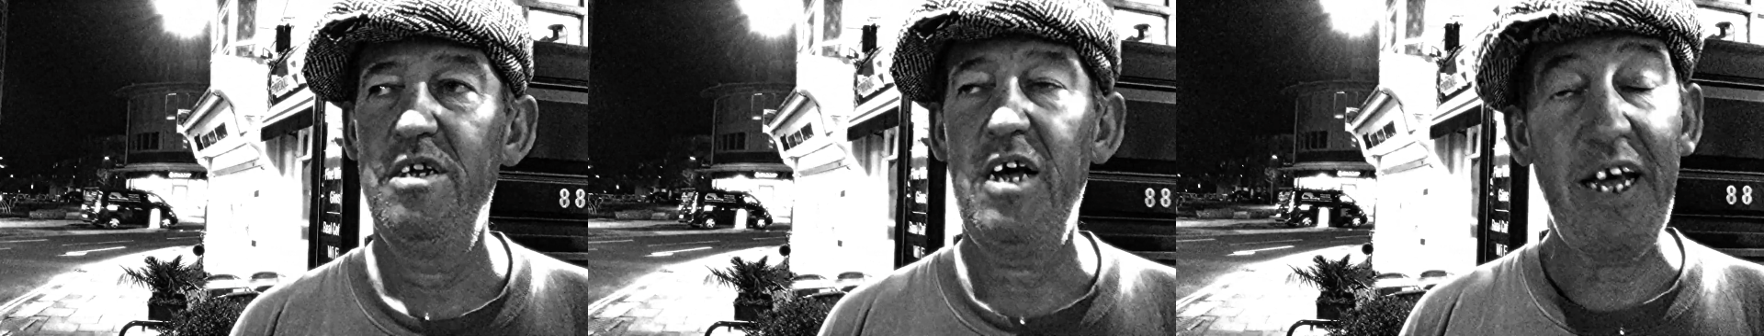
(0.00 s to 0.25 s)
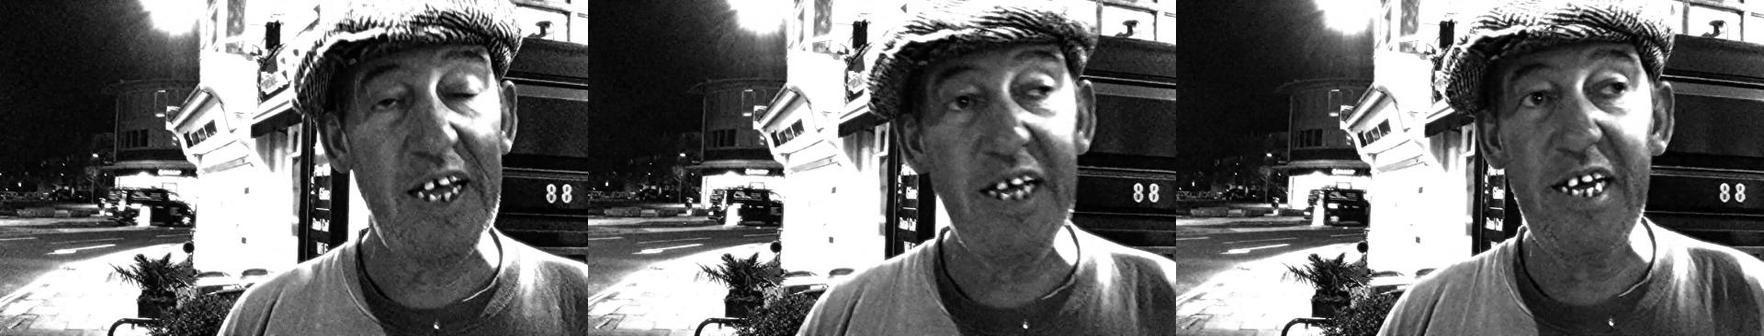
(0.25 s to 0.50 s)

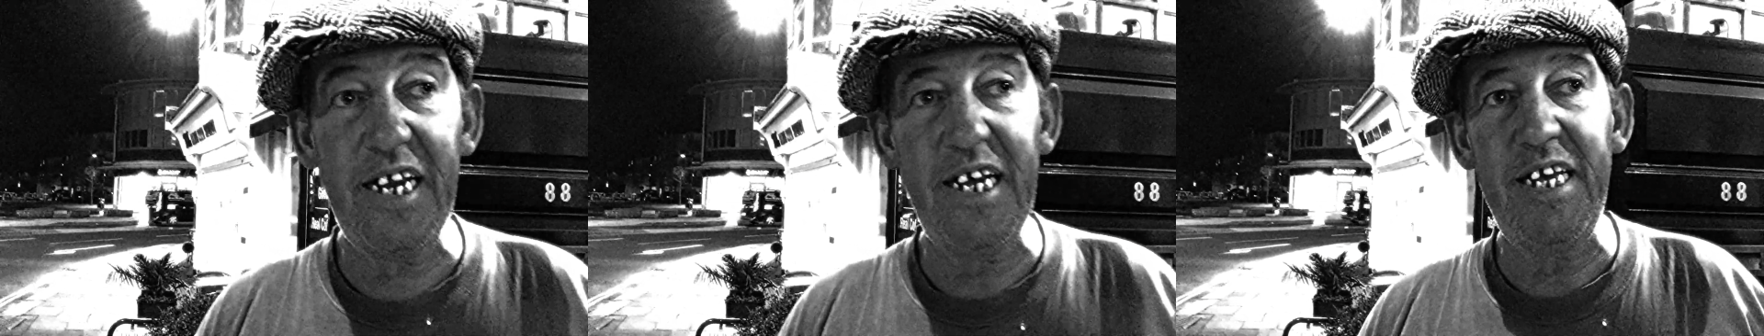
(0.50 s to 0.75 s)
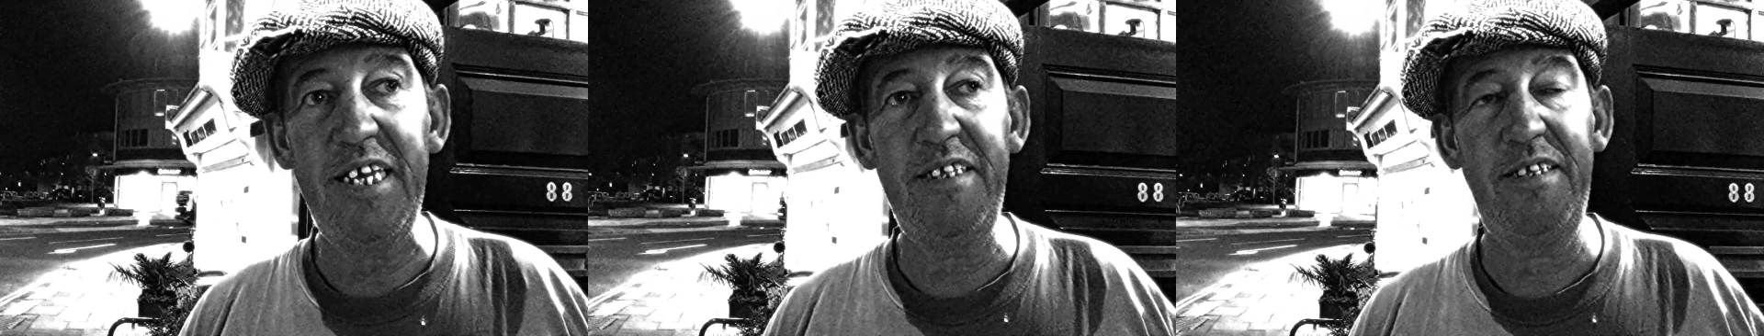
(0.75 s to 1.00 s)
I
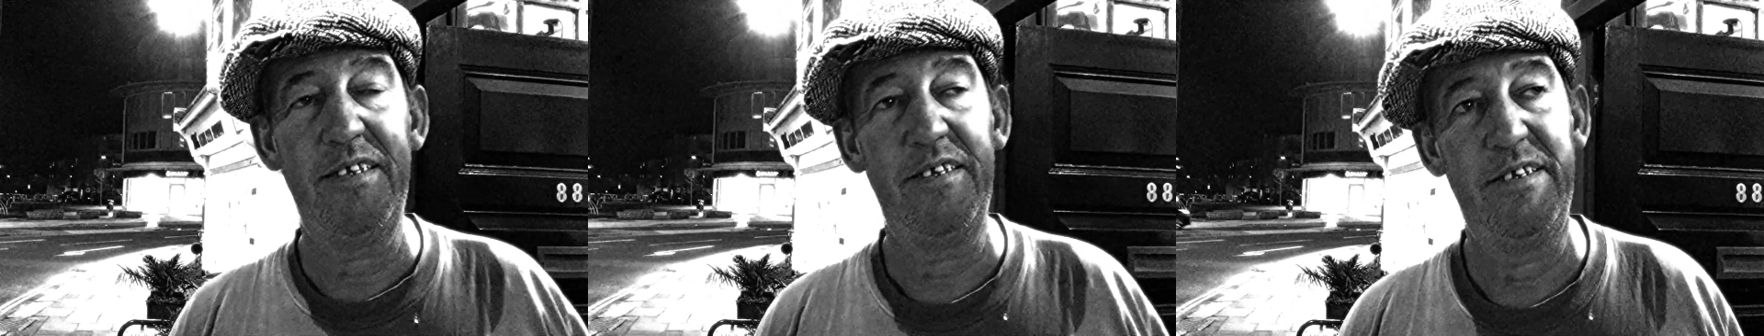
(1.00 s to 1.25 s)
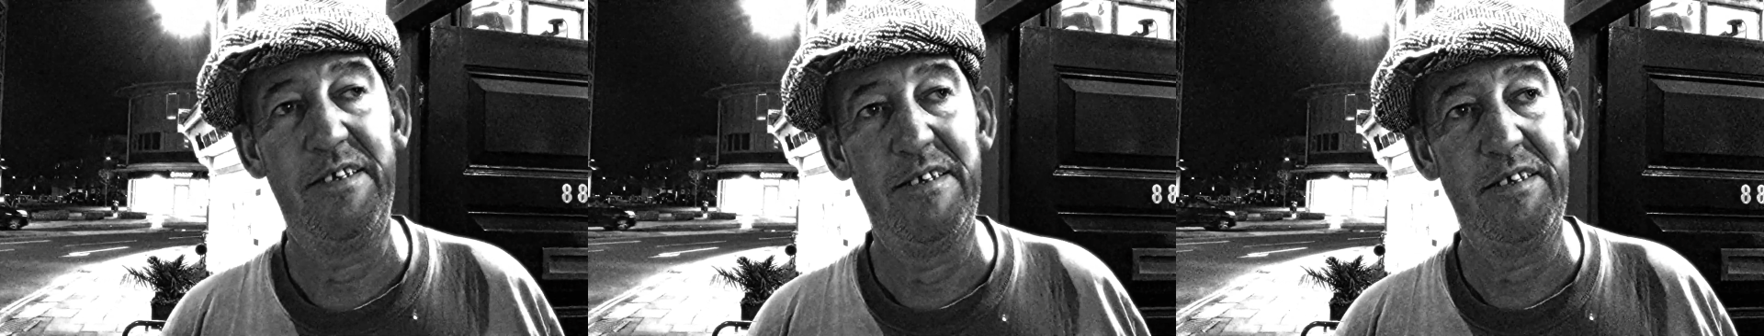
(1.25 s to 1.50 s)
agreed
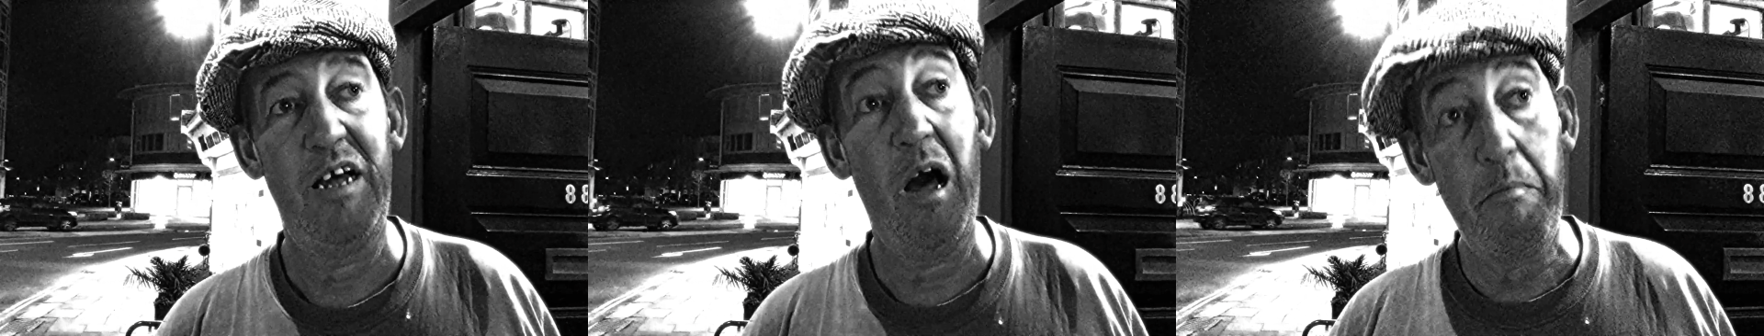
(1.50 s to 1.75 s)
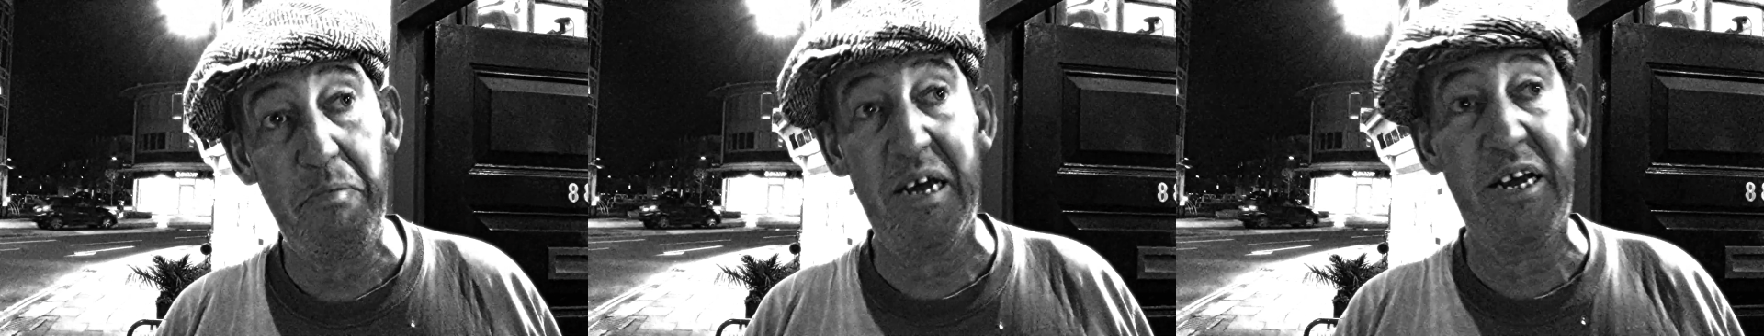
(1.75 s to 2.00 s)

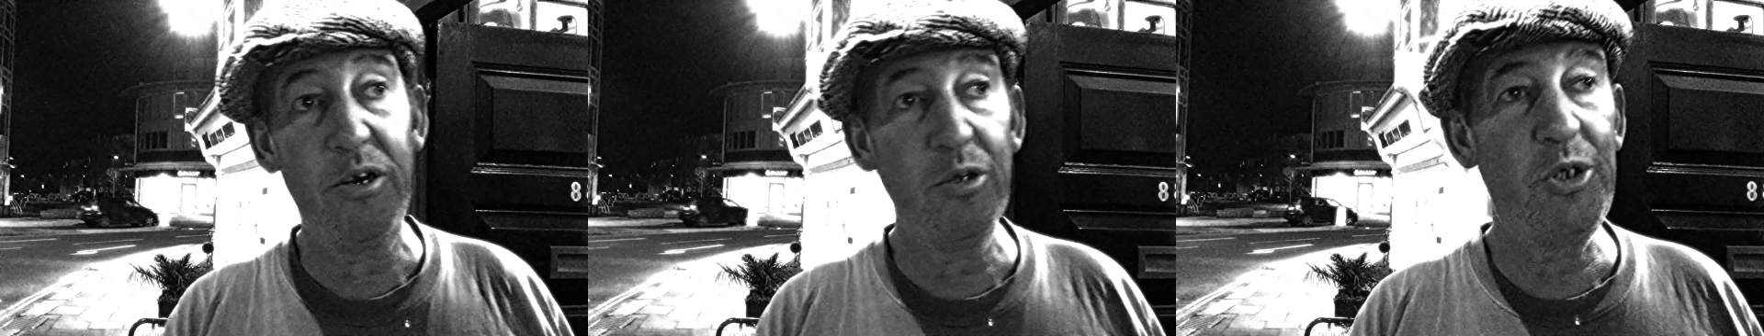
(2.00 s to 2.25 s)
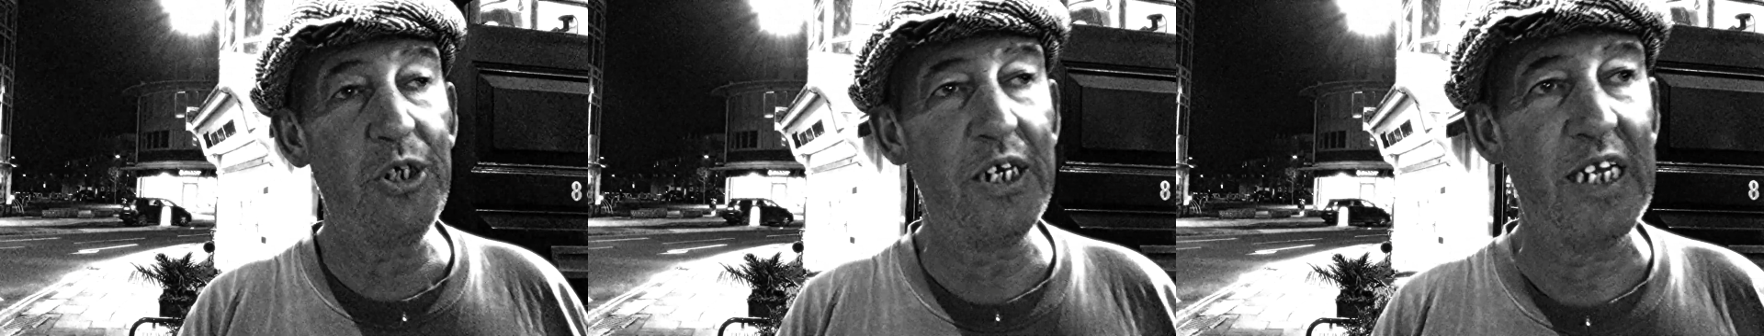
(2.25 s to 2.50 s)

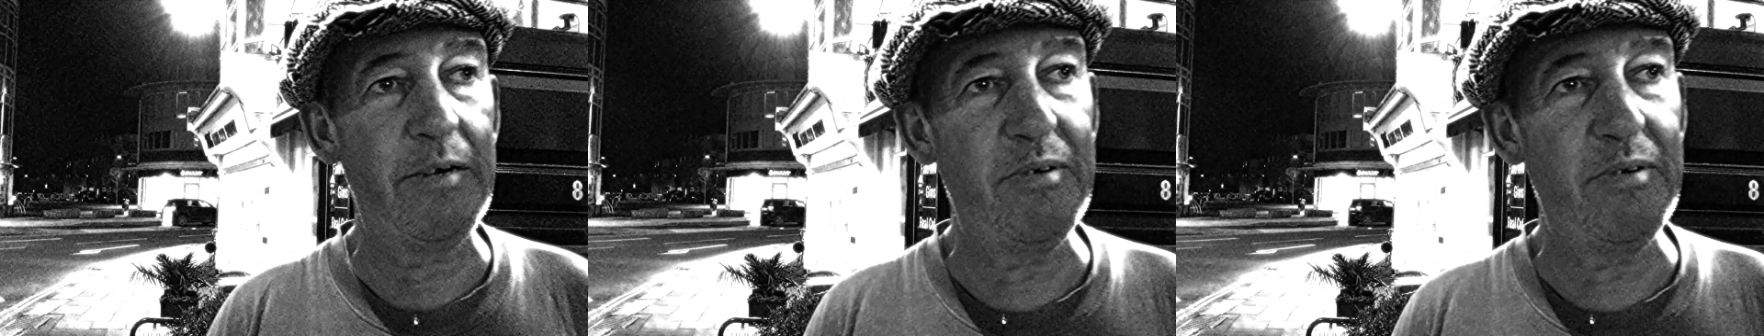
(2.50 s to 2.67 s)
begrudgingly